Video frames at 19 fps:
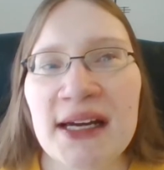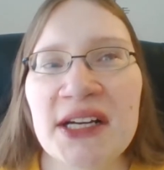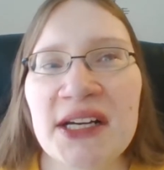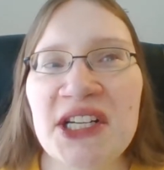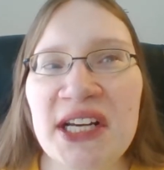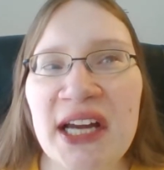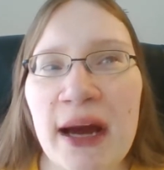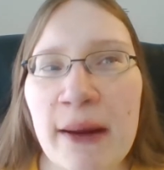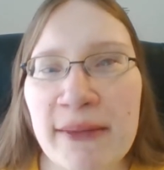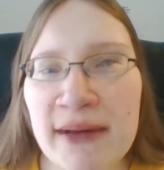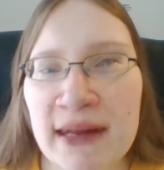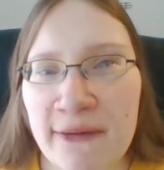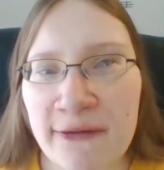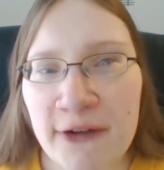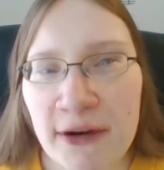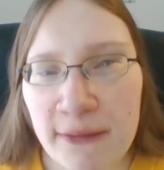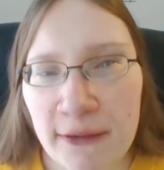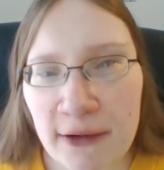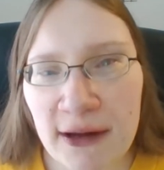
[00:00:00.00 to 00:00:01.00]
She comes up
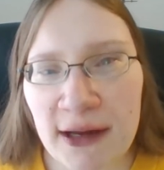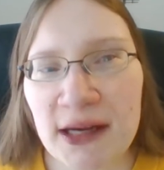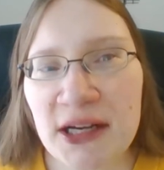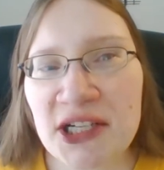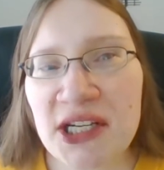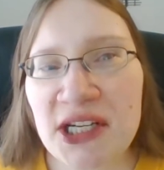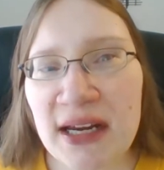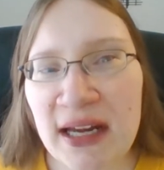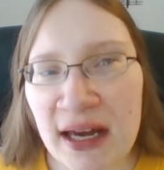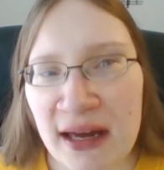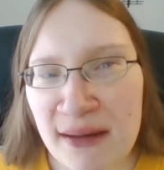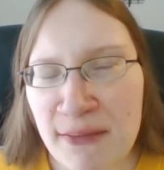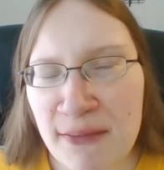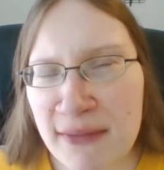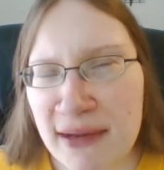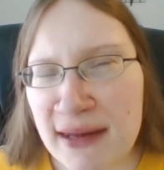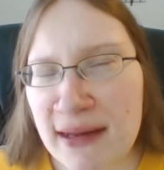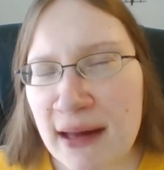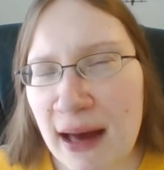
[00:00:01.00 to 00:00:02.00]
from uh, she
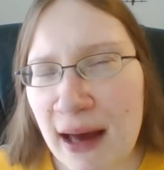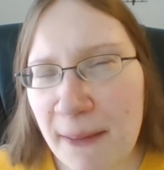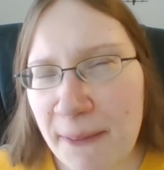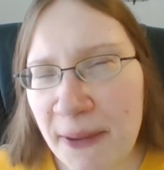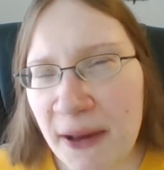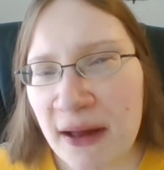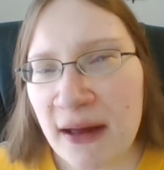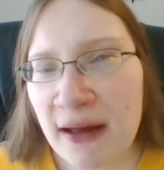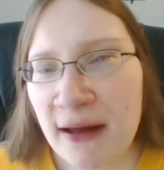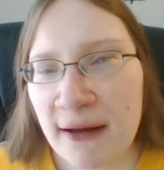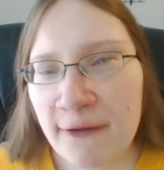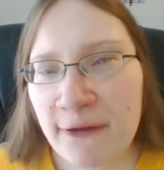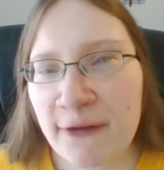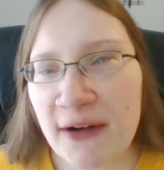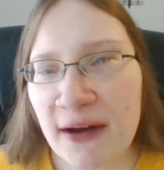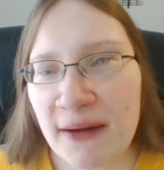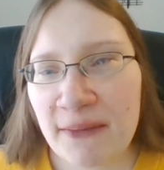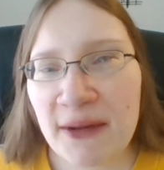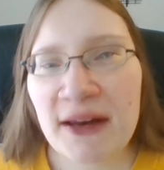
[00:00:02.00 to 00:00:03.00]
comes up
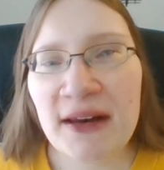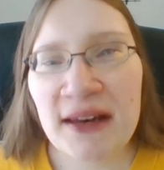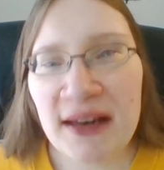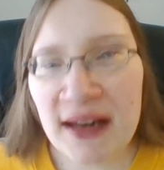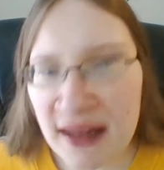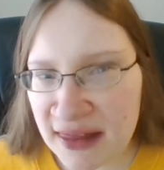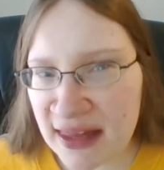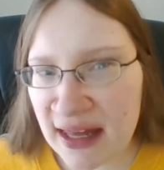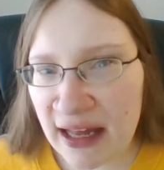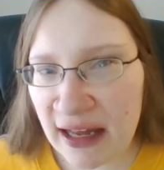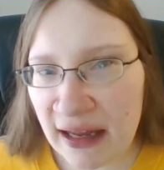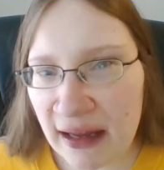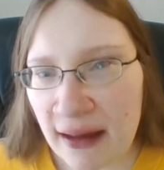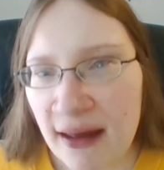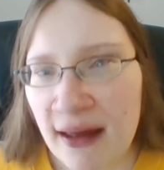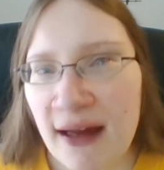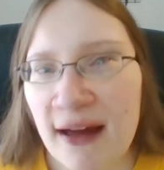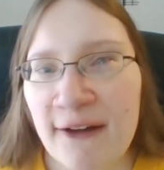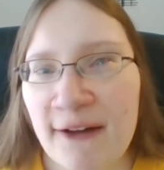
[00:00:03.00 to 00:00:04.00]
from nothing
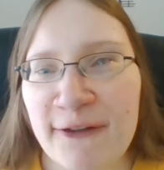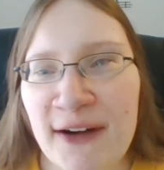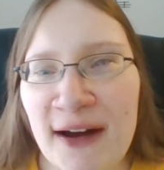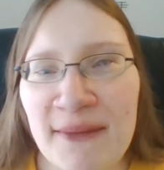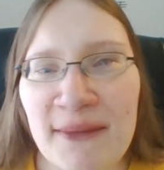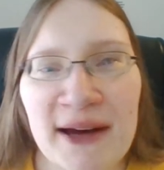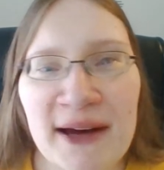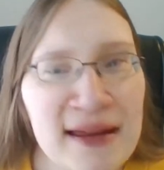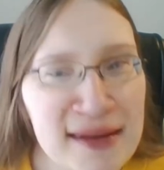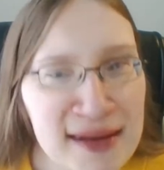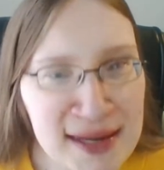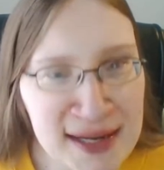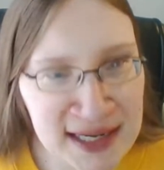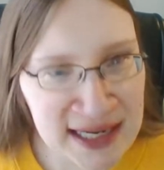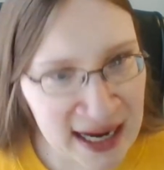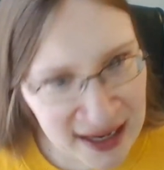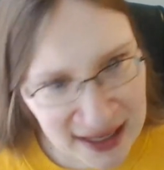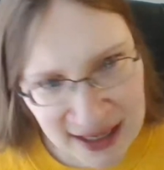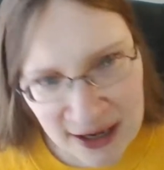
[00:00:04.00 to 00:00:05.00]
from a
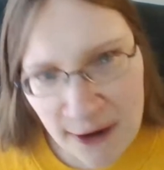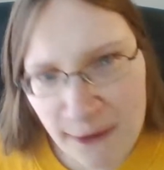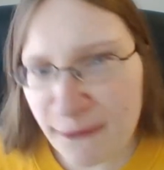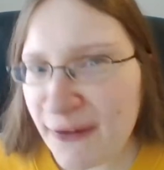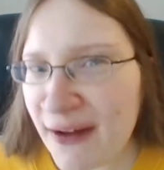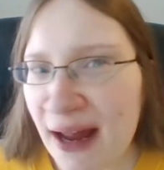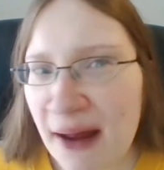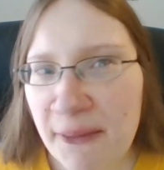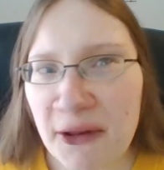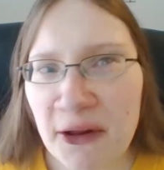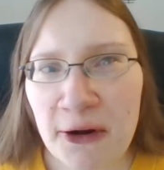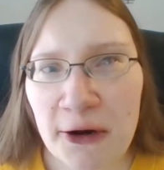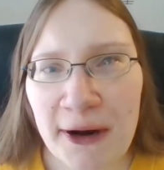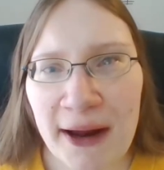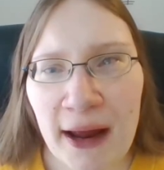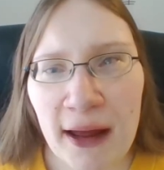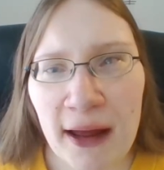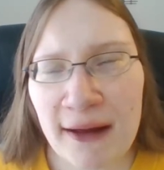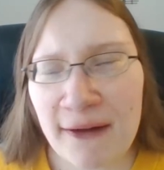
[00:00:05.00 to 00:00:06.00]
standout
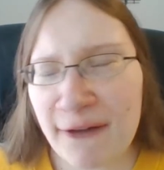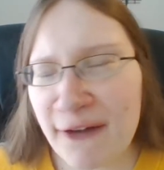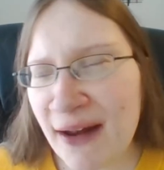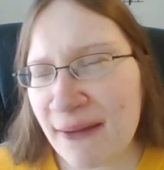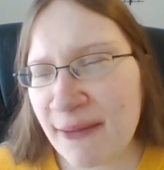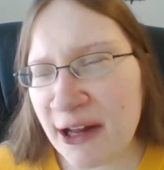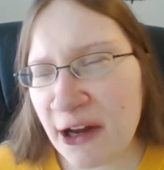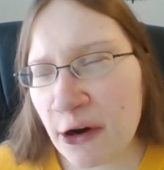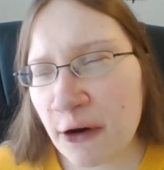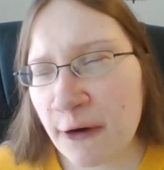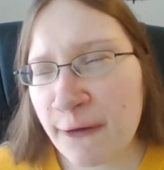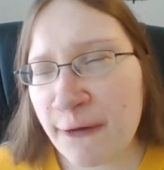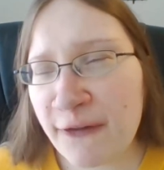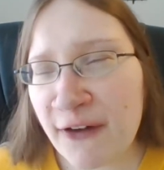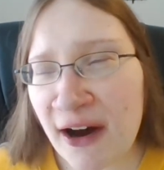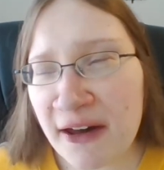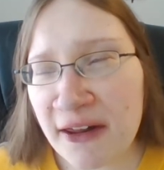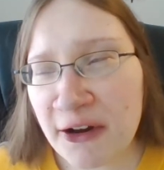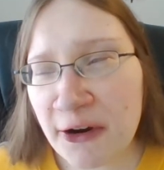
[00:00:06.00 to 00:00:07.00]
family, family. Her
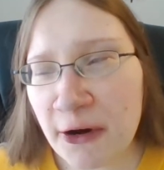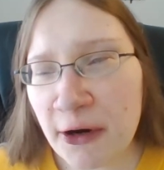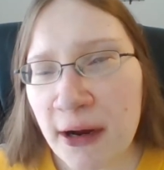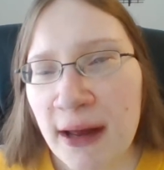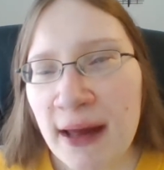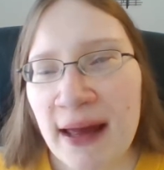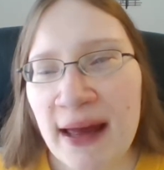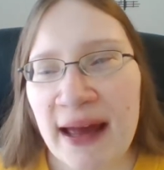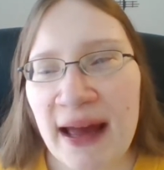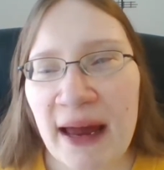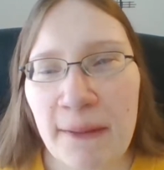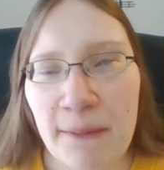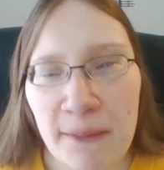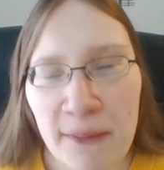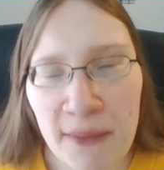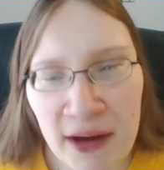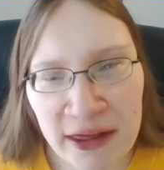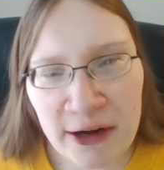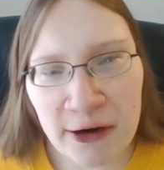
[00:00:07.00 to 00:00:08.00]
father
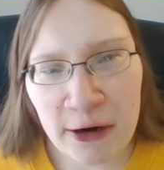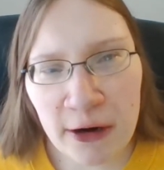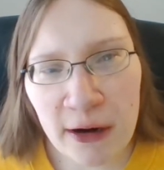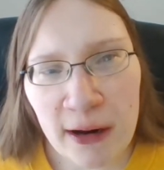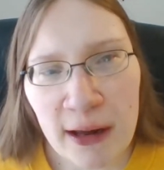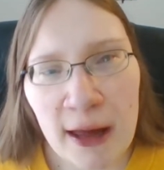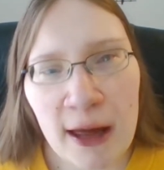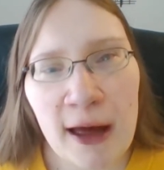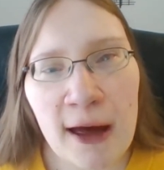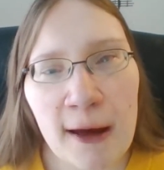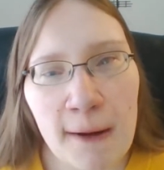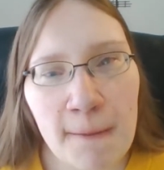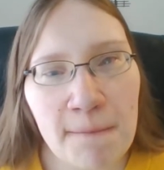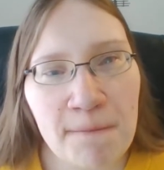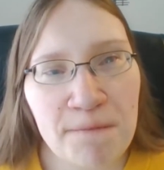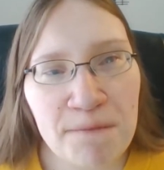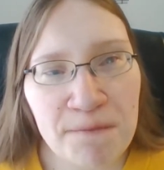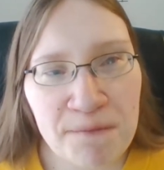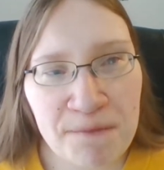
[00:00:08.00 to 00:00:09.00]
and mother
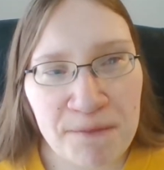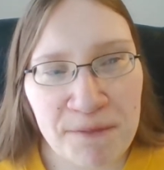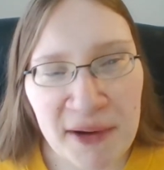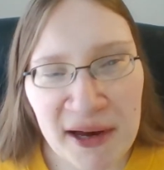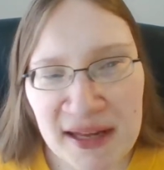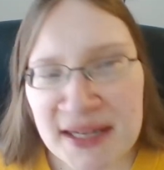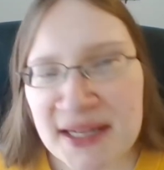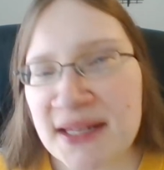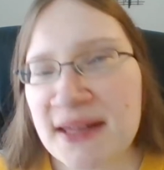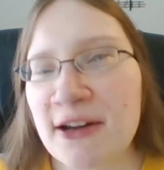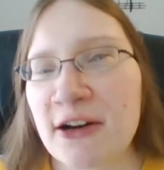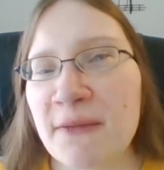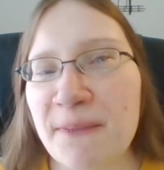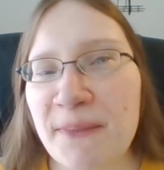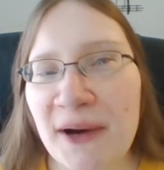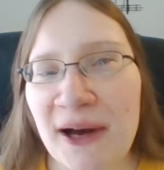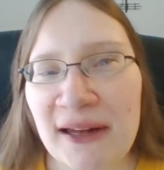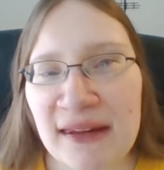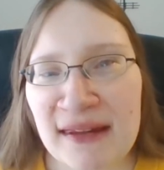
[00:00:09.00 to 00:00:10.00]
bust their
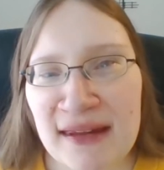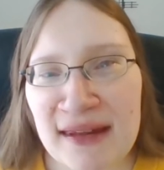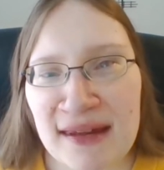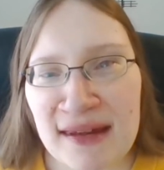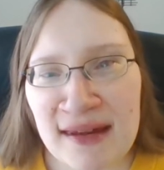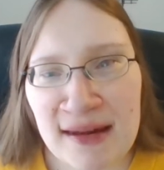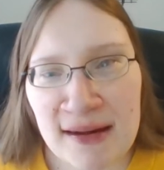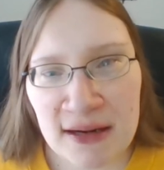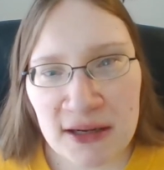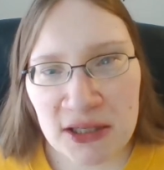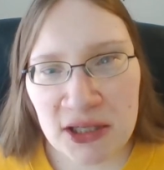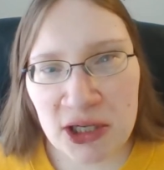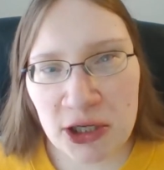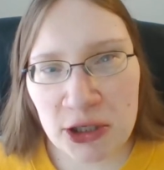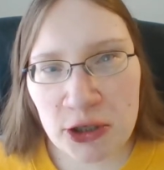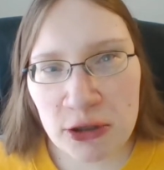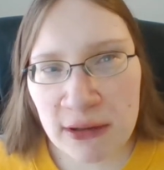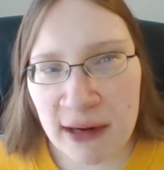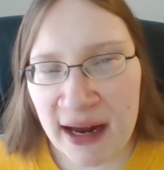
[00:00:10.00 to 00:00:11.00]
butts
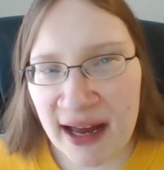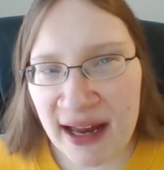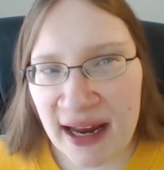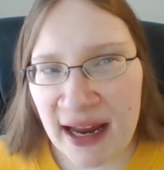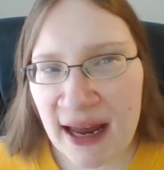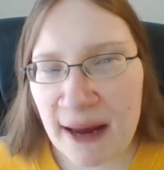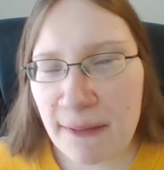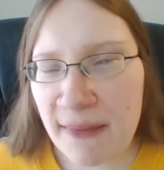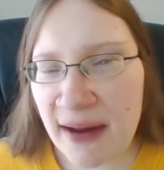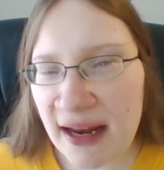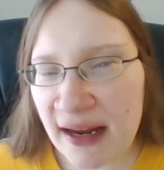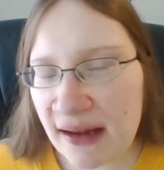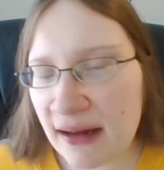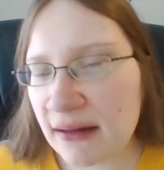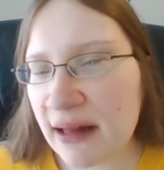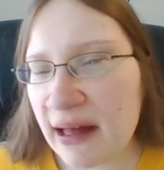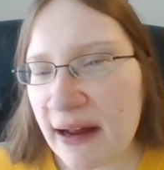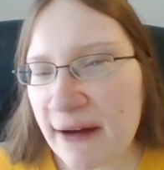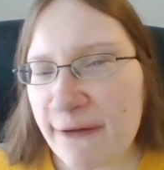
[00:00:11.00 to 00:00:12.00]
to try and make
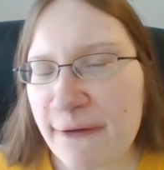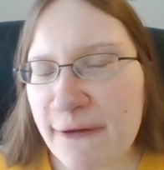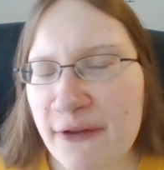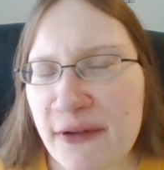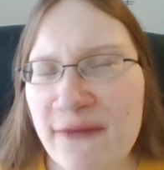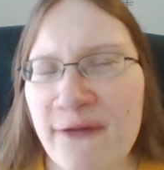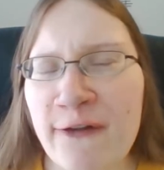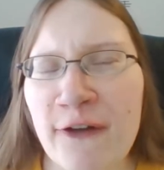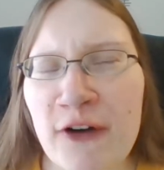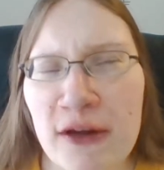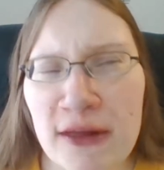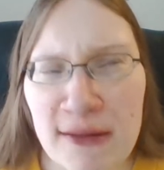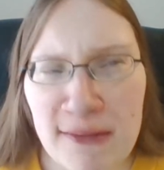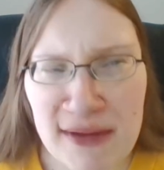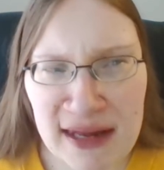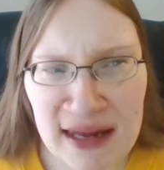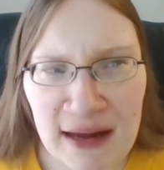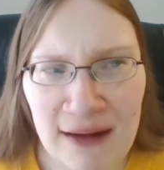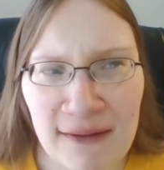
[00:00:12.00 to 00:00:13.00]
a life for
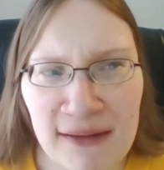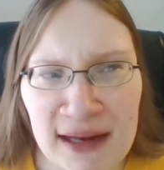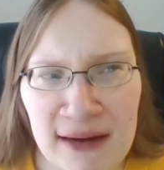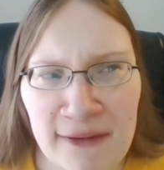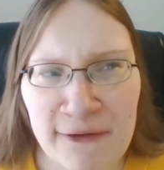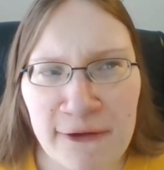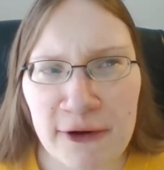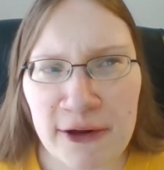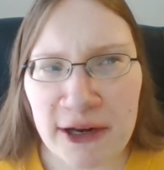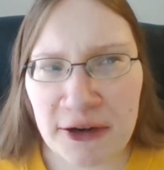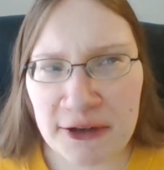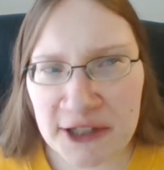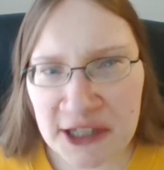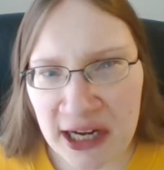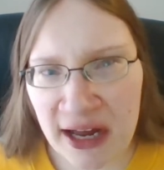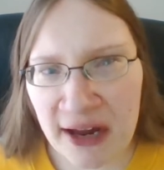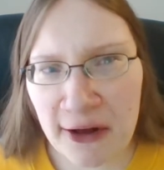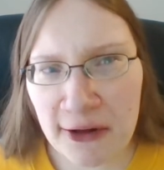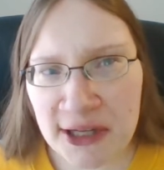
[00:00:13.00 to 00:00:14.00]
themselves and for their
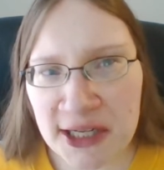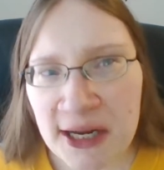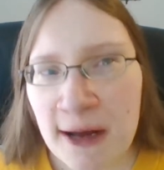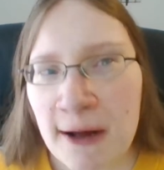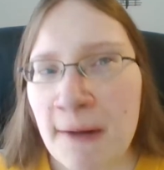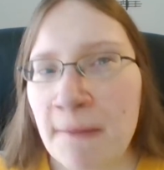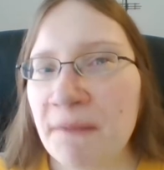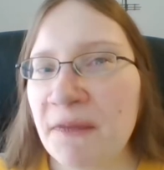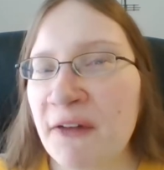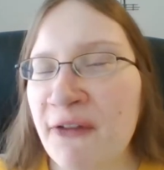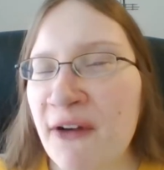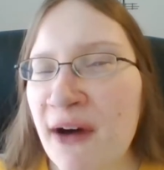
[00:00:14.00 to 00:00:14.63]
child. The